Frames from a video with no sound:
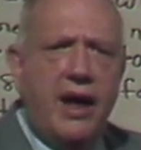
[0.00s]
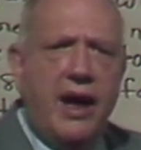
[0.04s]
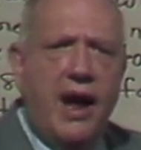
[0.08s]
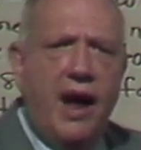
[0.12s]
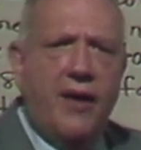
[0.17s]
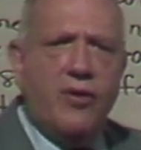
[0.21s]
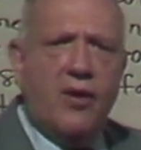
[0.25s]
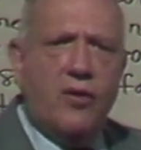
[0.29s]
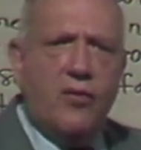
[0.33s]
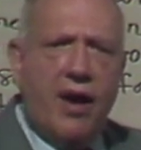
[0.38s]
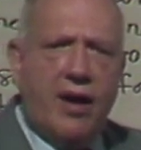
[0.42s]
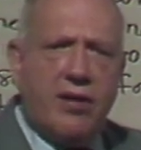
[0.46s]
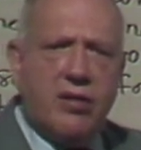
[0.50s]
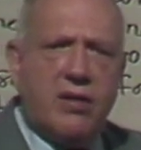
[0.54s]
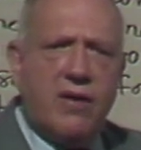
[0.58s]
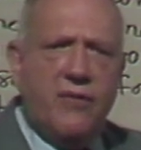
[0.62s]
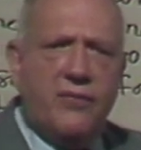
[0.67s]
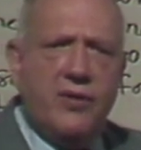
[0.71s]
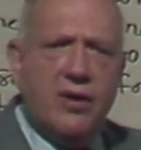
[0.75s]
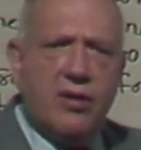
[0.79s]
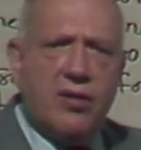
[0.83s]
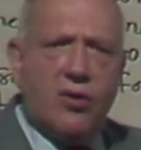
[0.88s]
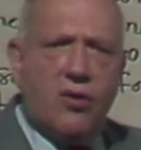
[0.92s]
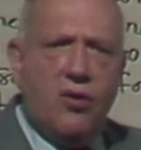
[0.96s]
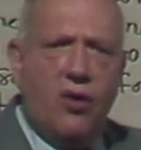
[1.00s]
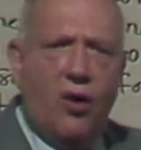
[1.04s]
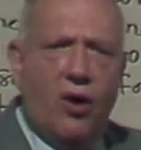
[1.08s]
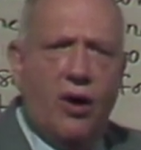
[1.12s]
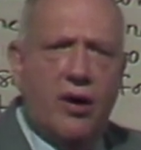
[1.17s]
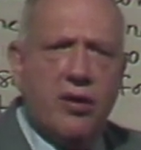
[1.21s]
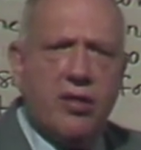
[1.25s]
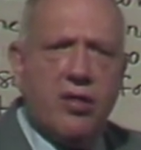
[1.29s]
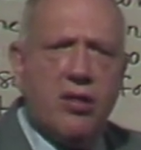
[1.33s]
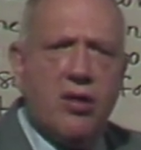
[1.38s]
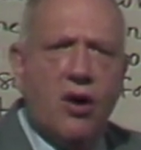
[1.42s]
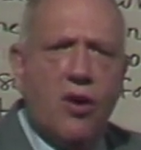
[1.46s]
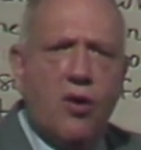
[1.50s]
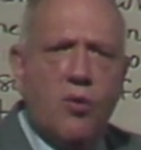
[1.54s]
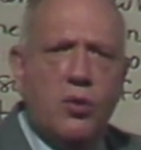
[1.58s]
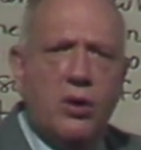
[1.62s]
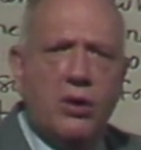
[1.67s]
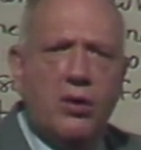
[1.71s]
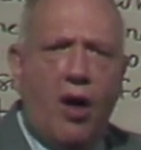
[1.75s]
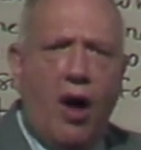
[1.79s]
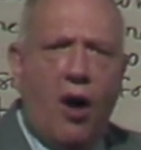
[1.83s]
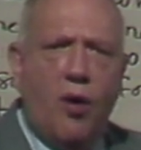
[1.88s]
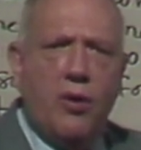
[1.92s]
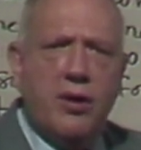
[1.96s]
In the rest of this course,
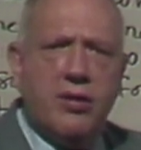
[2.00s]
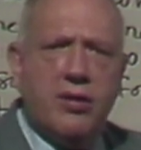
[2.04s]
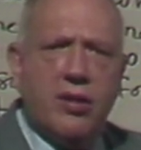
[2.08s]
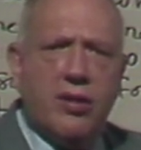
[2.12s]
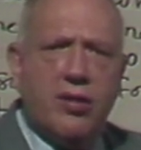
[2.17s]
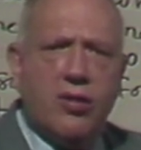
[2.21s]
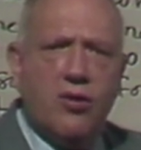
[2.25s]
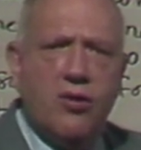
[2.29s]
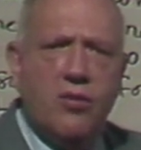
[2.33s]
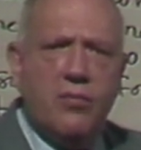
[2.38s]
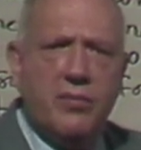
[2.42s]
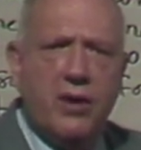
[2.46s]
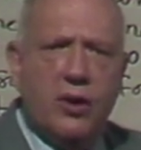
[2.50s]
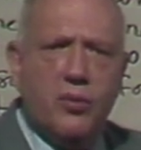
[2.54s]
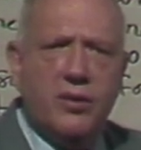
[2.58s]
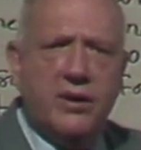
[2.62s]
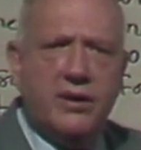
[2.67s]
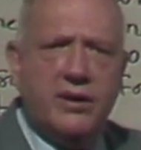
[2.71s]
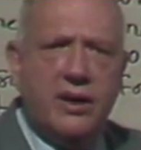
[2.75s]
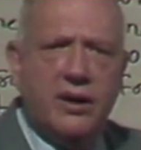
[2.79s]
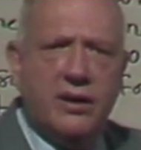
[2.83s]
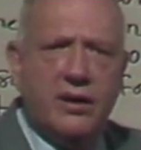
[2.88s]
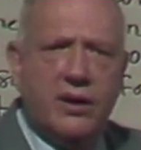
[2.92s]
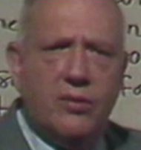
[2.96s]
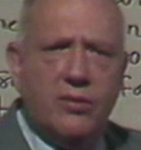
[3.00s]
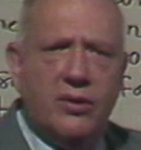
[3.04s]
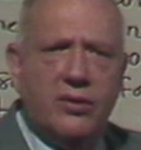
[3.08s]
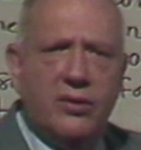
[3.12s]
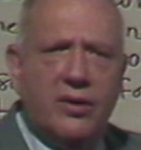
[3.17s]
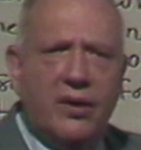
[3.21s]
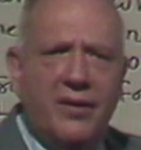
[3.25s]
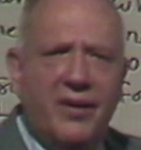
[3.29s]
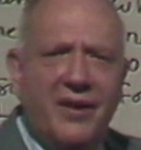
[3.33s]
we'll always assume that we're dealing with,